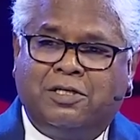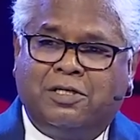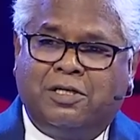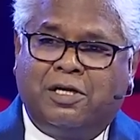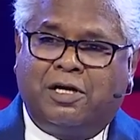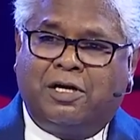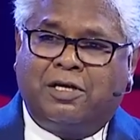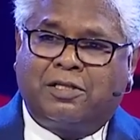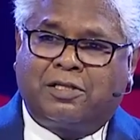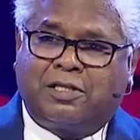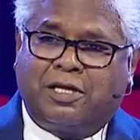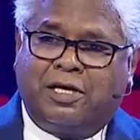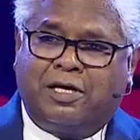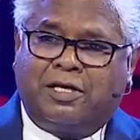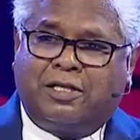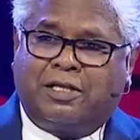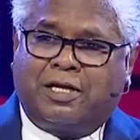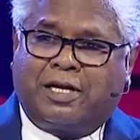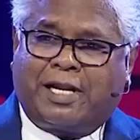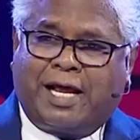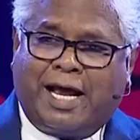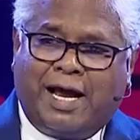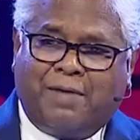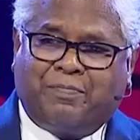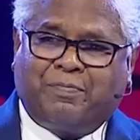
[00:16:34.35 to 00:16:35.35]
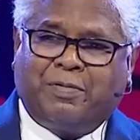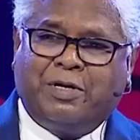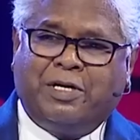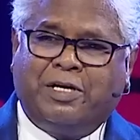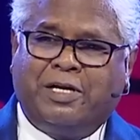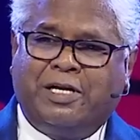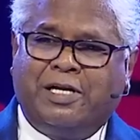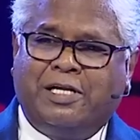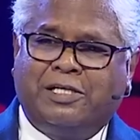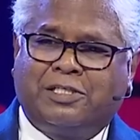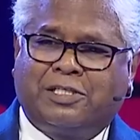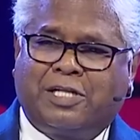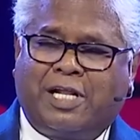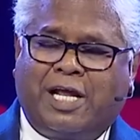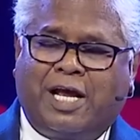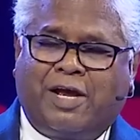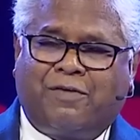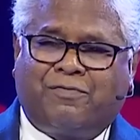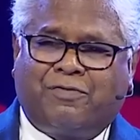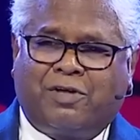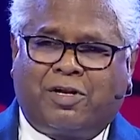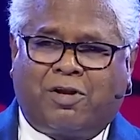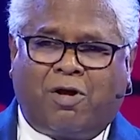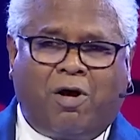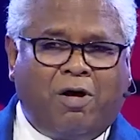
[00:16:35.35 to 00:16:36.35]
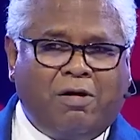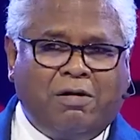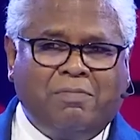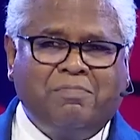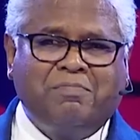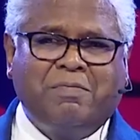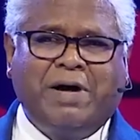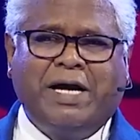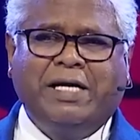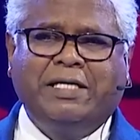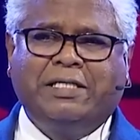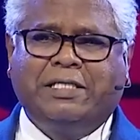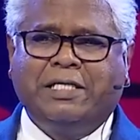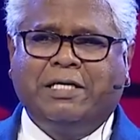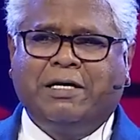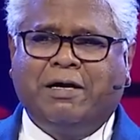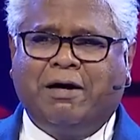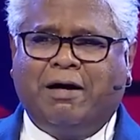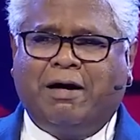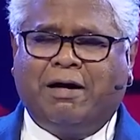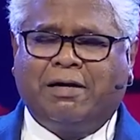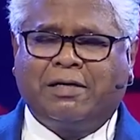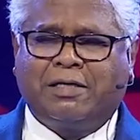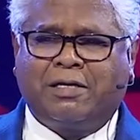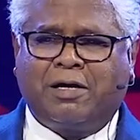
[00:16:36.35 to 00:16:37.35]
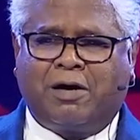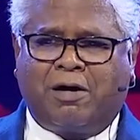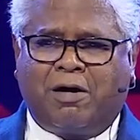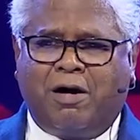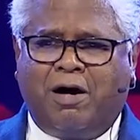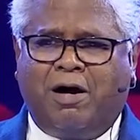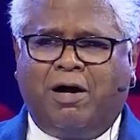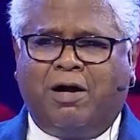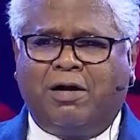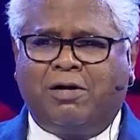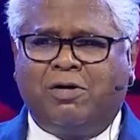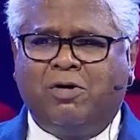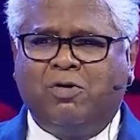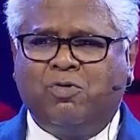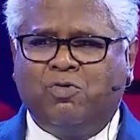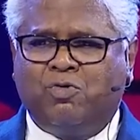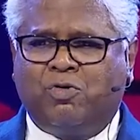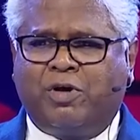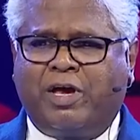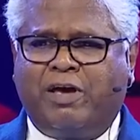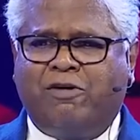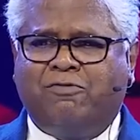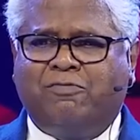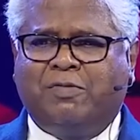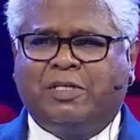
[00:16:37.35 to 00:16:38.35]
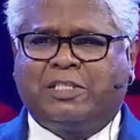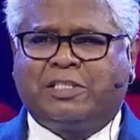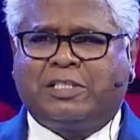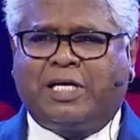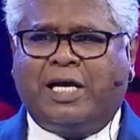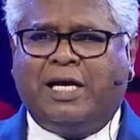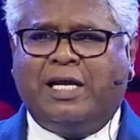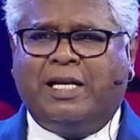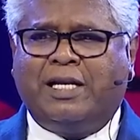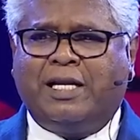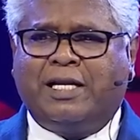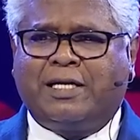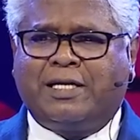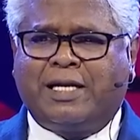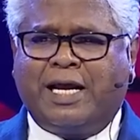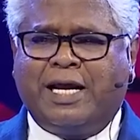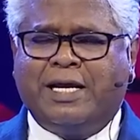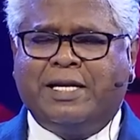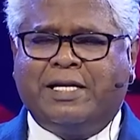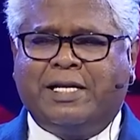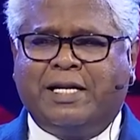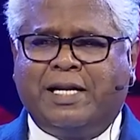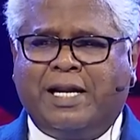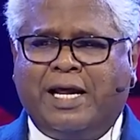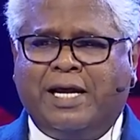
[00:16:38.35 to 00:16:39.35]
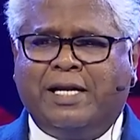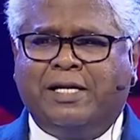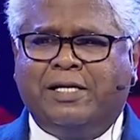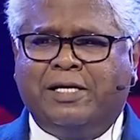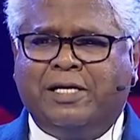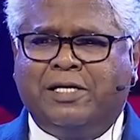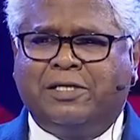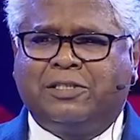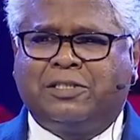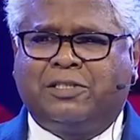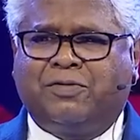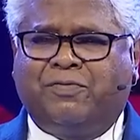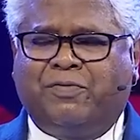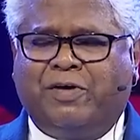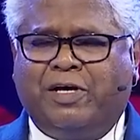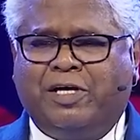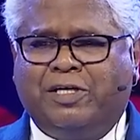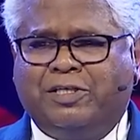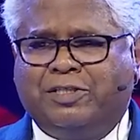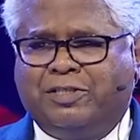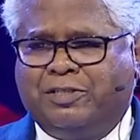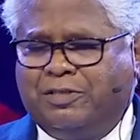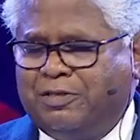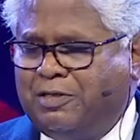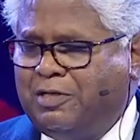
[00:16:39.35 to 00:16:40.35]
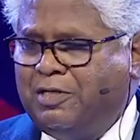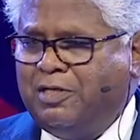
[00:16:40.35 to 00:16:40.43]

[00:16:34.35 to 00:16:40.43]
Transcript: uh, thing that happened in his life, that Almighty God, the God who gave him a child at ninety-nine years of age,